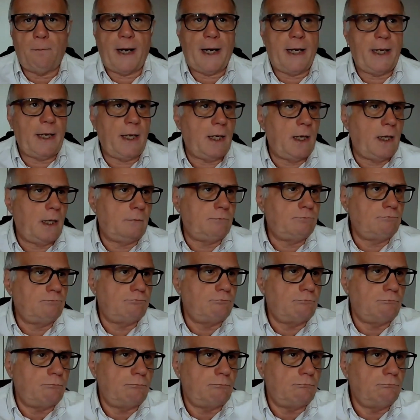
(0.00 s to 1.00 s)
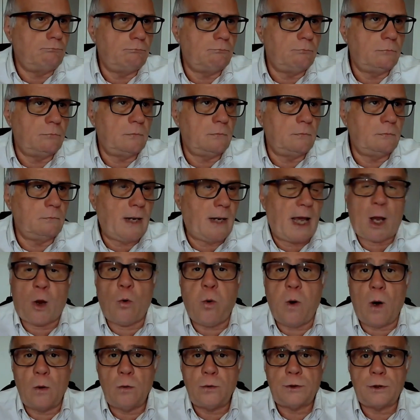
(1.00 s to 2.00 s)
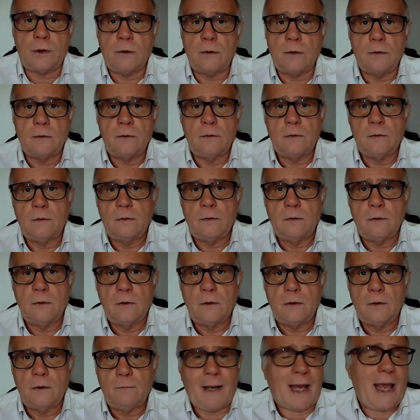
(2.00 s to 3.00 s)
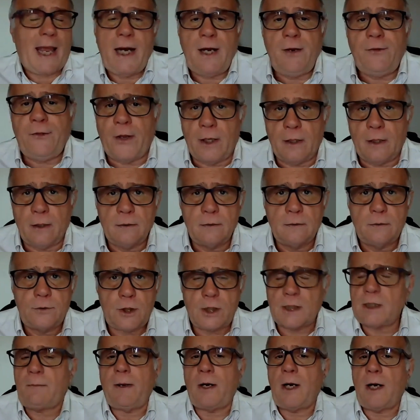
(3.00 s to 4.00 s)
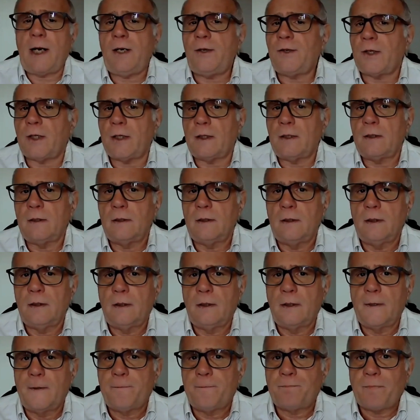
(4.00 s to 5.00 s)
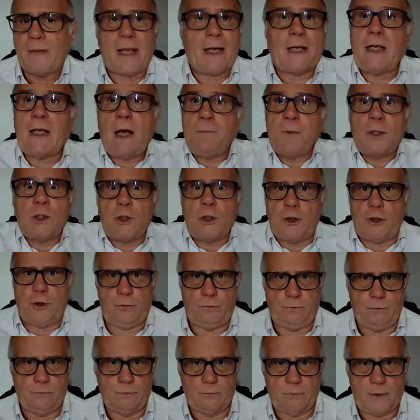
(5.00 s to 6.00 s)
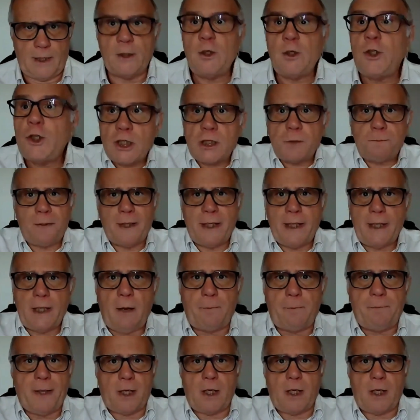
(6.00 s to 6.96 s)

by a quote, by anything, just about anything. It comes to you and you just pick it